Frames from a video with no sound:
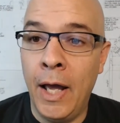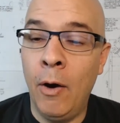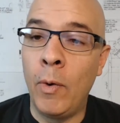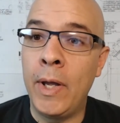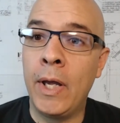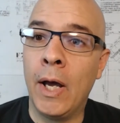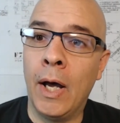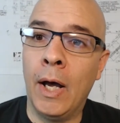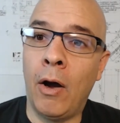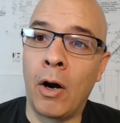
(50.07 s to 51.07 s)
Yeah,
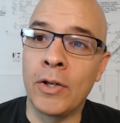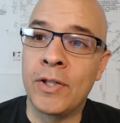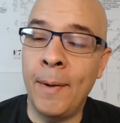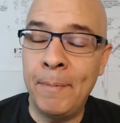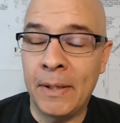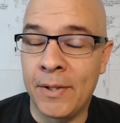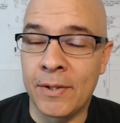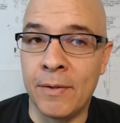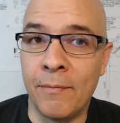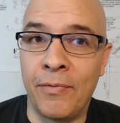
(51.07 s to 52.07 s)
our septic
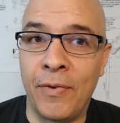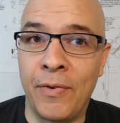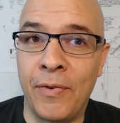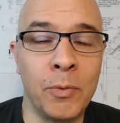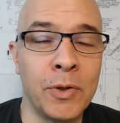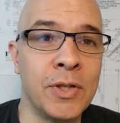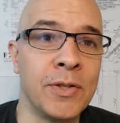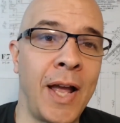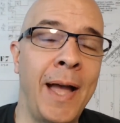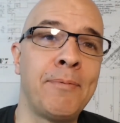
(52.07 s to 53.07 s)
system failed, which
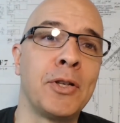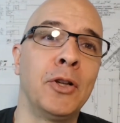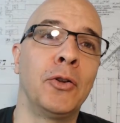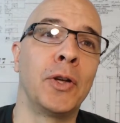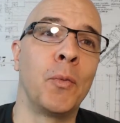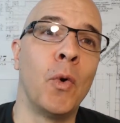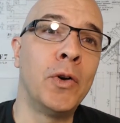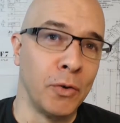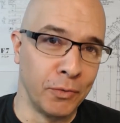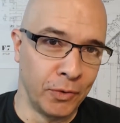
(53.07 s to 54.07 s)
is absolutely
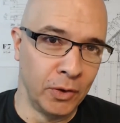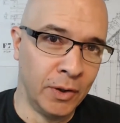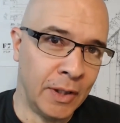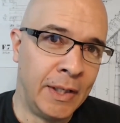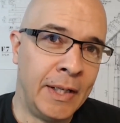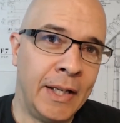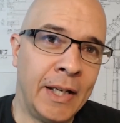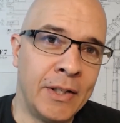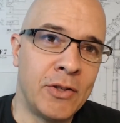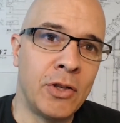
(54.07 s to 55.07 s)
wonderful.
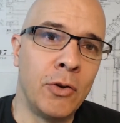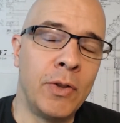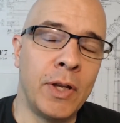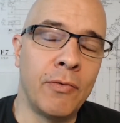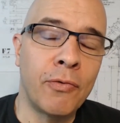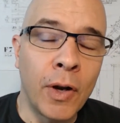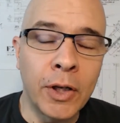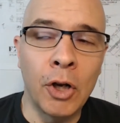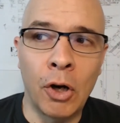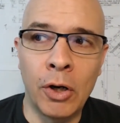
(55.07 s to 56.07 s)
And so the
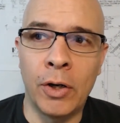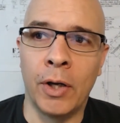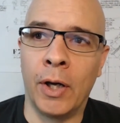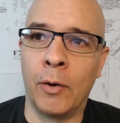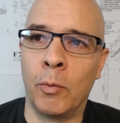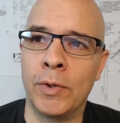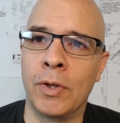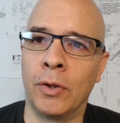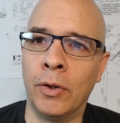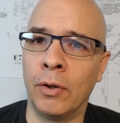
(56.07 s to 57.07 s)
front yard
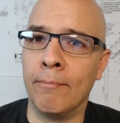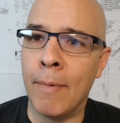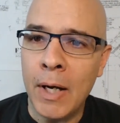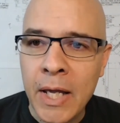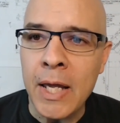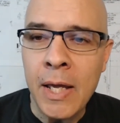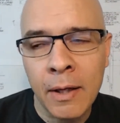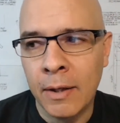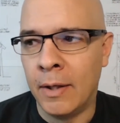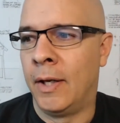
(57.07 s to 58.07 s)
was a little
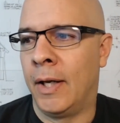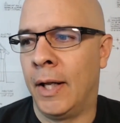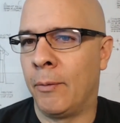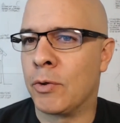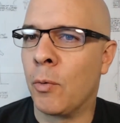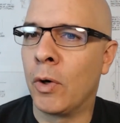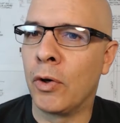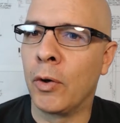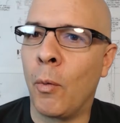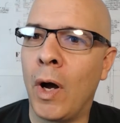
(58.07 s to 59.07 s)
mucky, and I was
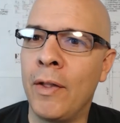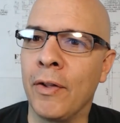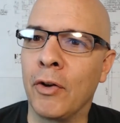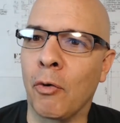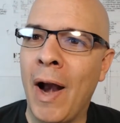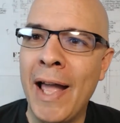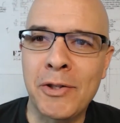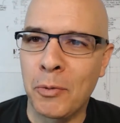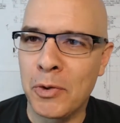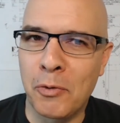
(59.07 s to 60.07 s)
wondering why the
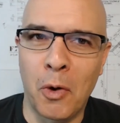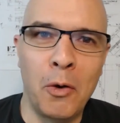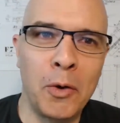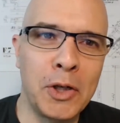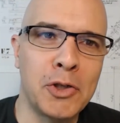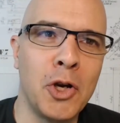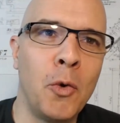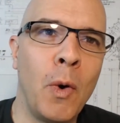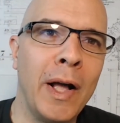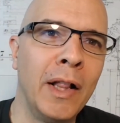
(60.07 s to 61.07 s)
grass was growing
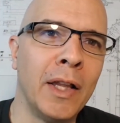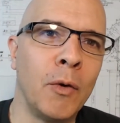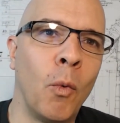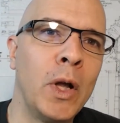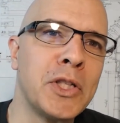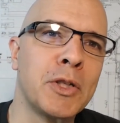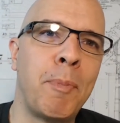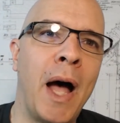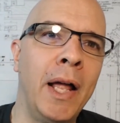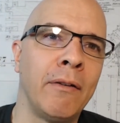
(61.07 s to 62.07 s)
so well in one
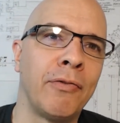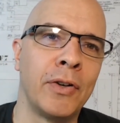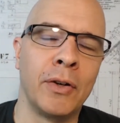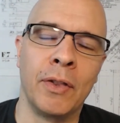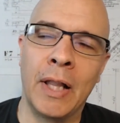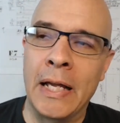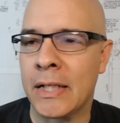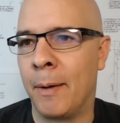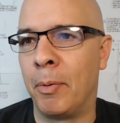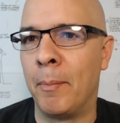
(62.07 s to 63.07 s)
spot for the
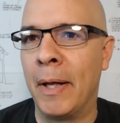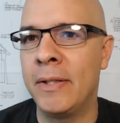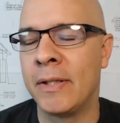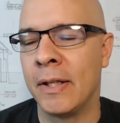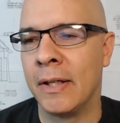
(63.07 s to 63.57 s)
last couple of months.